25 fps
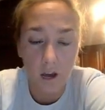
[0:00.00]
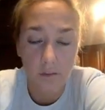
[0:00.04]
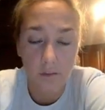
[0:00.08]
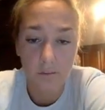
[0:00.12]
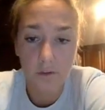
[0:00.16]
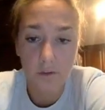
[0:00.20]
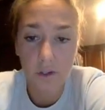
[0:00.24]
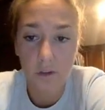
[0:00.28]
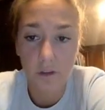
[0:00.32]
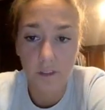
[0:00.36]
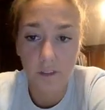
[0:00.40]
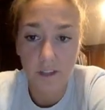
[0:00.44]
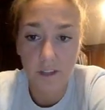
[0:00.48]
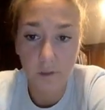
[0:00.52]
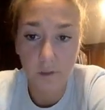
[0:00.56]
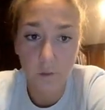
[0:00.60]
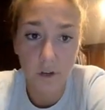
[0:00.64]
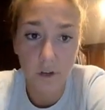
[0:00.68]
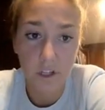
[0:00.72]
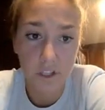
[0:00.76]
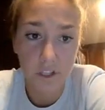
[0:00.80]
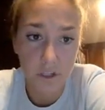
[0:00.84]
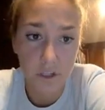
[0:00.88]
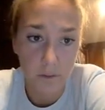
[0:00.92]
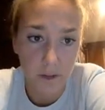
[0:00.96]
So that's what
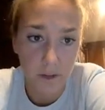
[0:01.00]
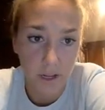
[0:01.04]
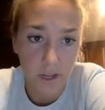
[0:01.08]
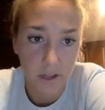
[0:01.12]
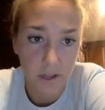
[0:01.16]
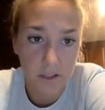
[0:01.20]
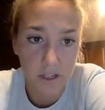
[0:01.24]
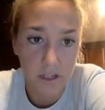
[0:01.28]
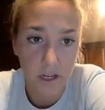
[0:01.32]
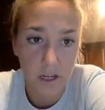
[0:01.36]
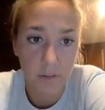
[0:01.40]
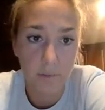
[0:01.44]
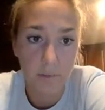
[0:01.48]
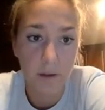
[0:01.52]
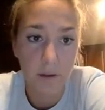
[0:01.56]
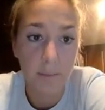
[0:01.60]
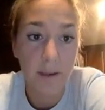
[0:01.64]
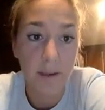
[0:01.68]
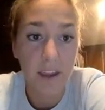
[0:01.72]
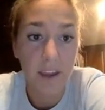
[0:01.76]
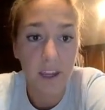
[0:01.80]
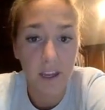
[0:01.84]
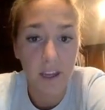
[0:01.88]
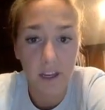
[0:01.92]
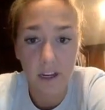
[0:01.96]
it's doing. It's going to be
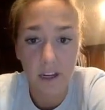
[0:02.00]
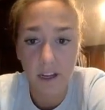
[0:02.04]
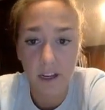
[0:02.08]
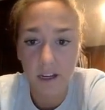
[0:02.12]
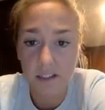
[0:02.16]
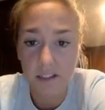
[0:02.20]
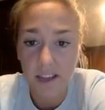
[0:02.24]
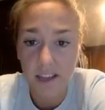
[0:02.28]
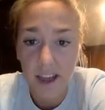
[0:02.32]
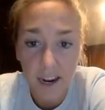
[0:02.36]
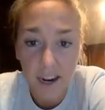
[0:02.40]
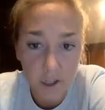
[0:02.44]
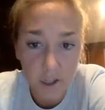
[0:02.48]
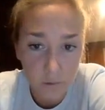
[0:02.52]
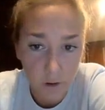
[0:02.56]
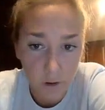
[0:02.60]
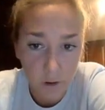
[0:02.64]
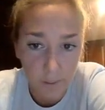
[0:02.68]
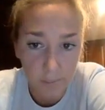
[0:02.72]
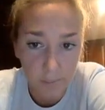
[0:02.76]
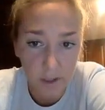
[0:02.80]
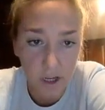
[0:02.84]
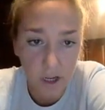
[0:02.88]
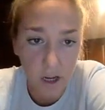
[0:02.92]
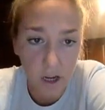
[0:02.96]
making an exact
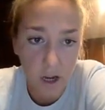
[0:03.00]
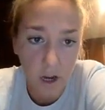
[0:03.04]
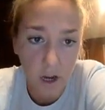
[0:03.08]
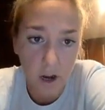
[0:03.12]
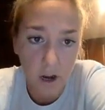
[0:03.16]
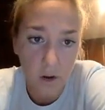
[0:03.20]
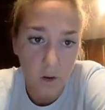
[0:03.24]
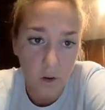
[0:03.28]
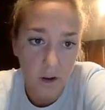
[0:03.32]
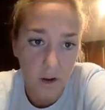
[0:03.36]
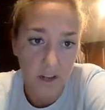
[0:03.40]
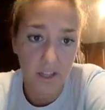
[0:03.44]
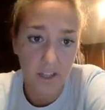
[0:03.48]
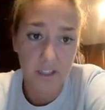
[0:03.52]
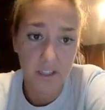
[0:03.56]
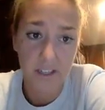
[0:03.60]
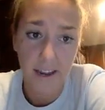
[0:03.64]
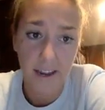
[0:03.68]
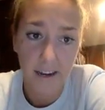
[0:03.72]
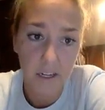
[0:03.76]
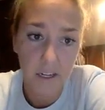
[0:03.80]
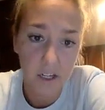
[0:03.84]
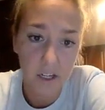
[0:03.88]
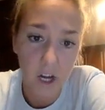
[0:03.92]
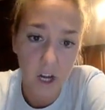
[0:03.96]
replica or an
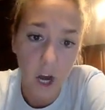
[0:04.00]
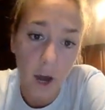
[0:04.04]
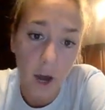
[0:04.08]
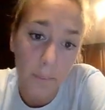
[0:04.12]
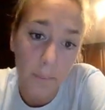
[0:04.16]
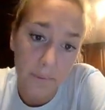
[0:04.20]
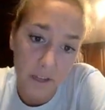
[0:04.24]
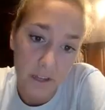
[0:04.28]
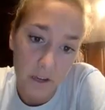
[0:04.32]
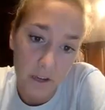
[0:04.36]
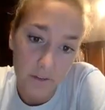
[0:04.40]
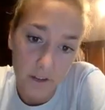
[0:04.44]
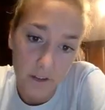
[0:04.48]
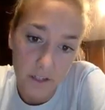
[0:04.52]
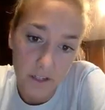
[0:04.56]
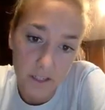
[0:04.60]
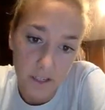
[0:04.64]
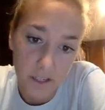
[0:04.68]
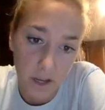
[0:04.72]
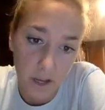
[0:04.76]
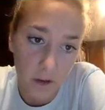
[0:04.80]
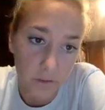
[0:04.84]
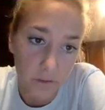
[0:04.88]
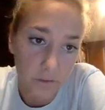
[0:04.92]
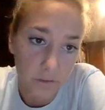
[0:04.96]
exact copy of
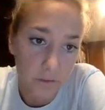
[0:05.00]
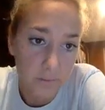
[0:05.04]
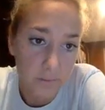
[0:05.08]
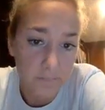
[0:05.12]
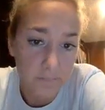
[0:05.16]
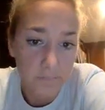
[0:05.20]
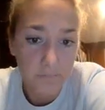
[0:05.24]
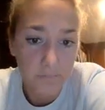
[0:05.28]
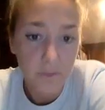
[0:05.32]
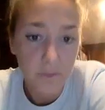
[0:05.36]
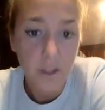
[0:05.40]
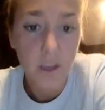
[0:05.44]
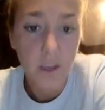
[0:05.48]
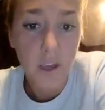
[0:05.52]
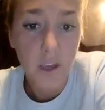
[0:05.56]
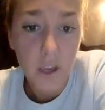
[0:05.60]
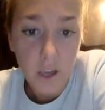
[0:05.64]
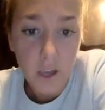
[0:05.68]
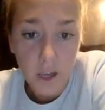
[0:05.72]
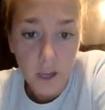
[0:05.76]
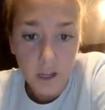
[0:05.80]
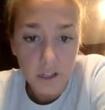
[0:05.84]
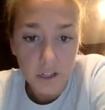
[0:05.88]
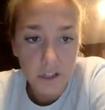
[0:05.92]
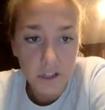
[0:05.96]
itself.
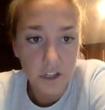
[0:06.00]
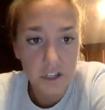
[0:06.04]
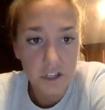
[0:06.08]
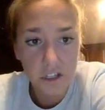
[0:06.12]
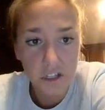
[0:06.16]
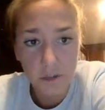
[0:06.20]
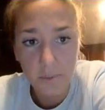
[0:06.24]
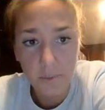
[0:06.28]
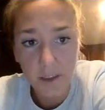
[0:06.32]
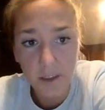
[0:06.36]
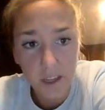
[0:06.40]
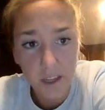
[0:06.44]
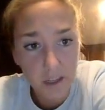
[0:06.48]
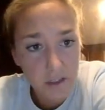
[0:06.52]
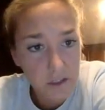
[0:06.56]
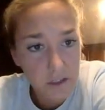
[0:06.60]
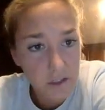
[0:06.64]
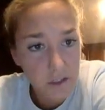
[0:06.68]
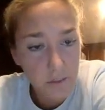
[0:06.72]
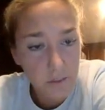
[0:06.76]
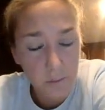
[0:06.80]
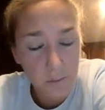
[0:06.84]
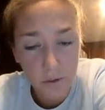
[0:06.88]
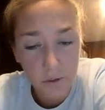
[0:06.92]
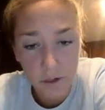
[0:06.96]
Just to make it
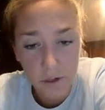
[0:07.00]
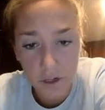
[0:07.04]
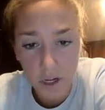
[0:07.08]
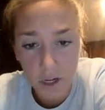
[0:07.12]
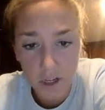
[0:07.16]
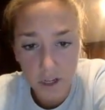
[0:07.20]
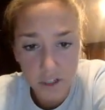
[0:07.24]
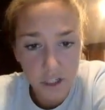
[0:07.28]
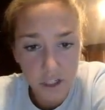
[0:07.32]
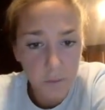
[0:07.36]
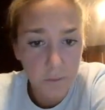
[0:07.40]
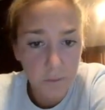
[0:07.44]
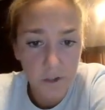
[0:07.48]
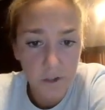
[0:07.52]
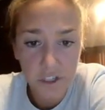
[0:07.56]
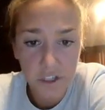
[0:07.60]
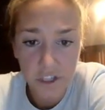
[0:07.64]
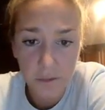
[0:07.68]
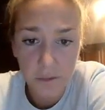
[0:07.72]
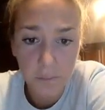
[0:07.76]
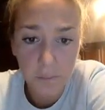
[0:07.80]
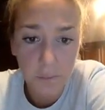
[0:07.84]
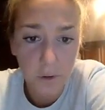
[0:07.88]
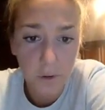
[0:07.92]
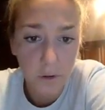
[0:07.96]
super
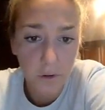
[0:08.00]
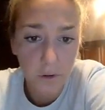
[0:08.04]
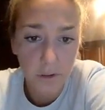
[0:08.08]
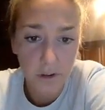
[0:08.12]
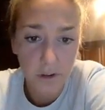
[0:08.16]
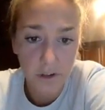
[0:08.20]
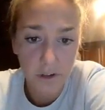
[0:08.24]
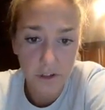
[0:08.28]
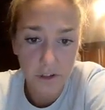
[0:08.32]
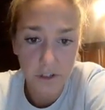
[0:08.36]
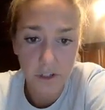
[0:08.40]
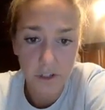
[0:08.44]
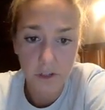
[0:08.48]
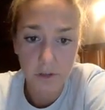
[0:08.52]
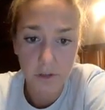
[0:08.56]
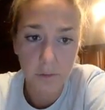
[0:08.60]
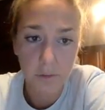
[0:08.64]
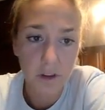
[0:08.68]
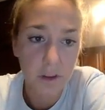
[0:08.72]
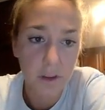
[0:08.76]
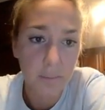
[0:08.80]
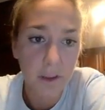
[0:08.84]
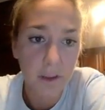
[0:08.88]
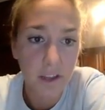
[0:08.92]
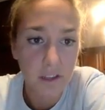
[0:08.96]
simple, there's
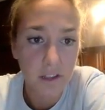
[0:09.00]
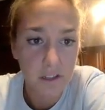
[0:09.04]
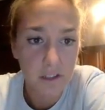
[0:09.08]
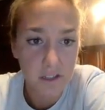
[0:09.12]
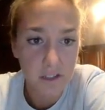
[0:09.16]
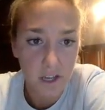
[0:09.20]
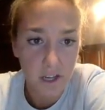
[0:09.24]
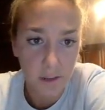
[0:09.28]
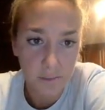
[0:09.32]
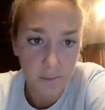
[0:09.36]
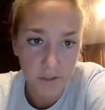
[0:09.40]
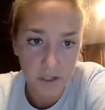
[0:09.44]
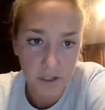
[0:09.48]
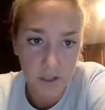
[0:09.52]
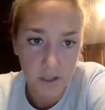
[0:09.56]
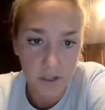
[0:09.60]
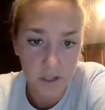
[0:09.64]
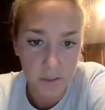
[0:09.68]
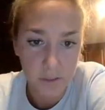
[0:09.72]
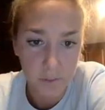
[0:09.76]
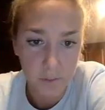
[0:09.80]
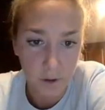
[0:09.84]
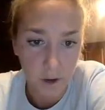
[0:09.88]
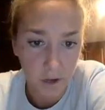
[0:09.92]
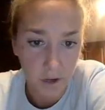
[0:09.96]
three main steps to this
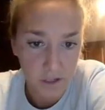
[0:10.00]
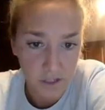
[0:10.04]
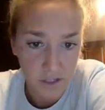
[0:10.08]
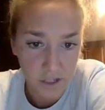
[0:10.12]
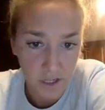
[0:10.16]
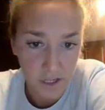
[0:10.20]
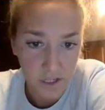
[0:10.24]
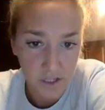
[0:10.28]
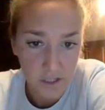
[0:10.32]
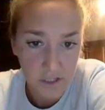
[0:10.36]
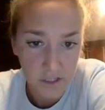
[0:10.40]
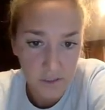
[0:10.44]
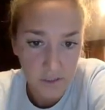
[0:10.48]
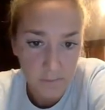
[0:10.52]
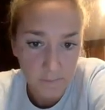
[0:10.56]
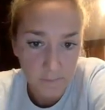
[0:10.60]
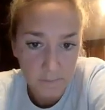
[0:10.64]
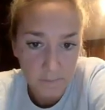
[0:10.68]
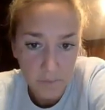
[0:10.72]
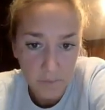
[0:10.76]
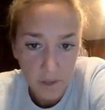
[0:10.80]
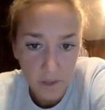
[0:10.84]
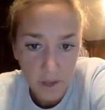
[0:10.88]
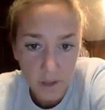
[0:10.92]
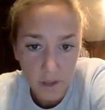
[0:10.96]
process.
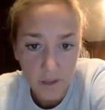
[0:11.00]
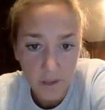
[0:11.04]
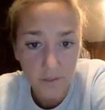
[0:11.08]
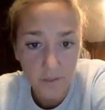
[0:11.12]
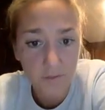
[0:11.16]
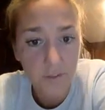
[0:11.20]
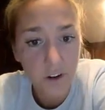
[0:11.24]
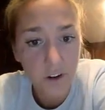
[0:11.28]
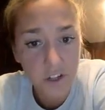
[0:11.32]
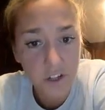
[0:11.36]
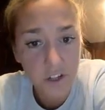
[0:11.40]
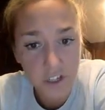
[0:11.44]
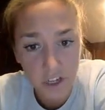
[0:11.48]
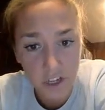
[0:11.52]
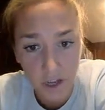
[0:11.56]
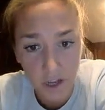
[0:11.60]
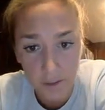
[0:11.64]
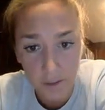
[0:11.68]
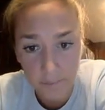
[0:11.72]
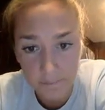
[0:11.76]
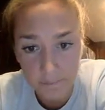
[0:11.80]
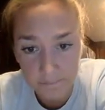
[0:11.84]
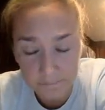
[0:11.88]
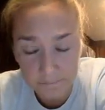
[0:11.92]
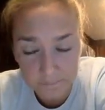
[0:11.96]
The first
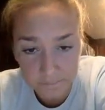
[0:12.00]
step